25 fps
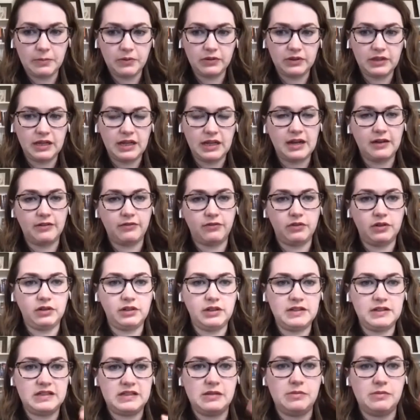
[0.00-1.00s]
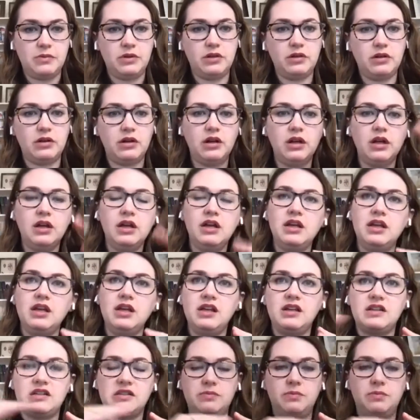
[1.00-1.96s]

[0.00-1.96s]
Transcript: for example, they have really similar